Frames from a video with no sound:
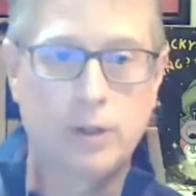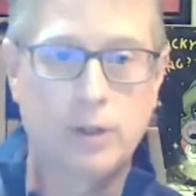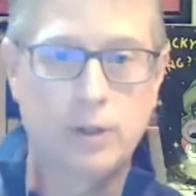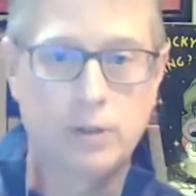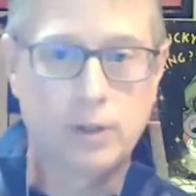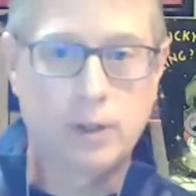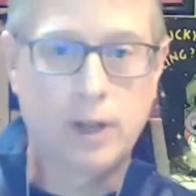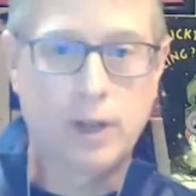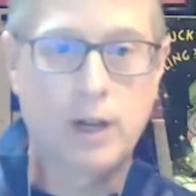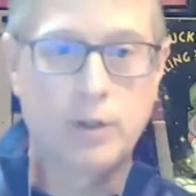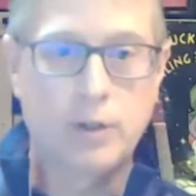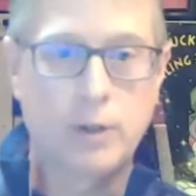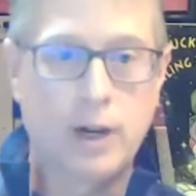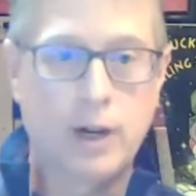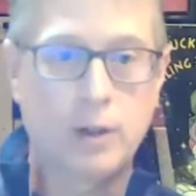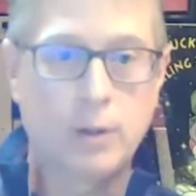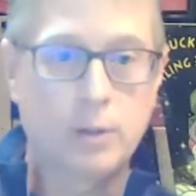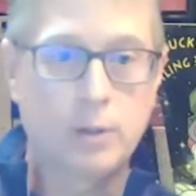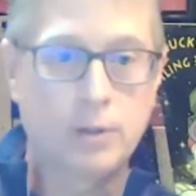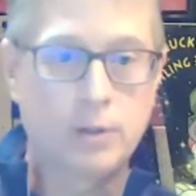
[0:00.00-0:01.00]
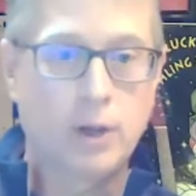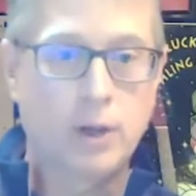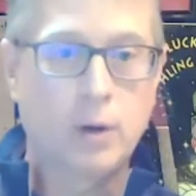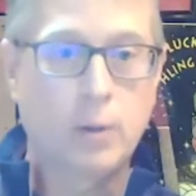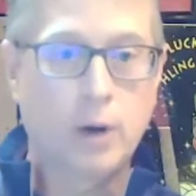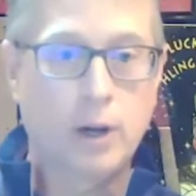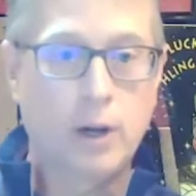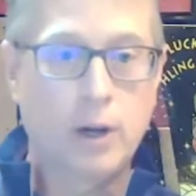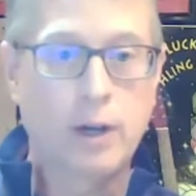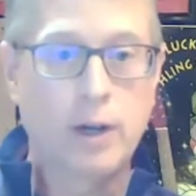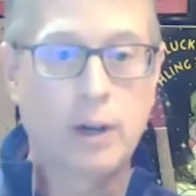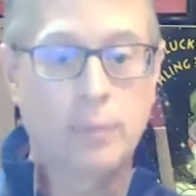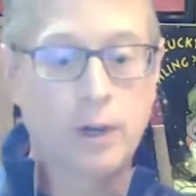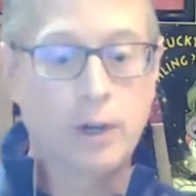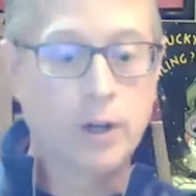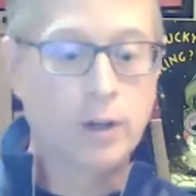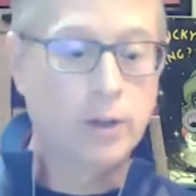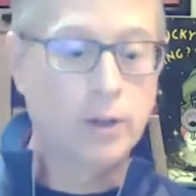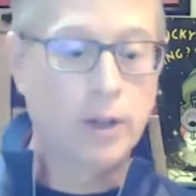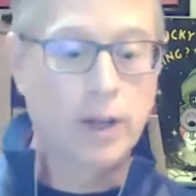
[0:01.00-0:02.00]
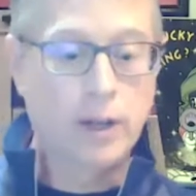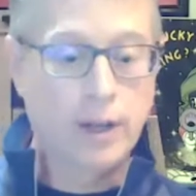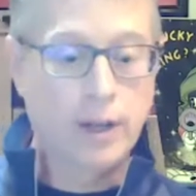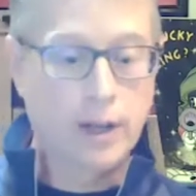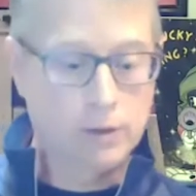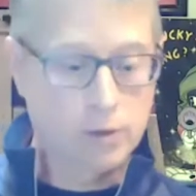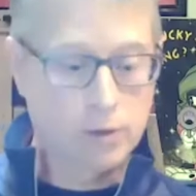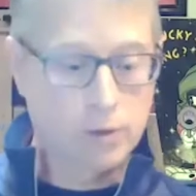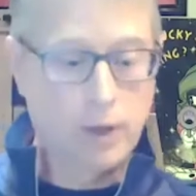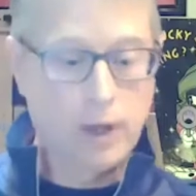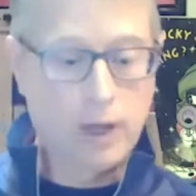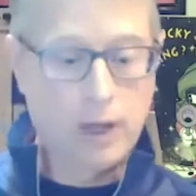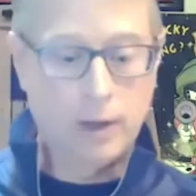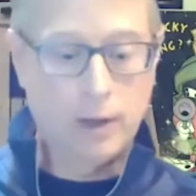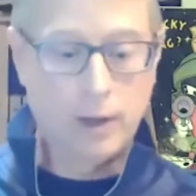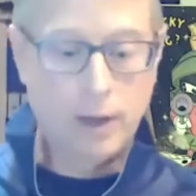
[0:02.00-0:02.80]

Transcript: The contractor will start working up there late next week.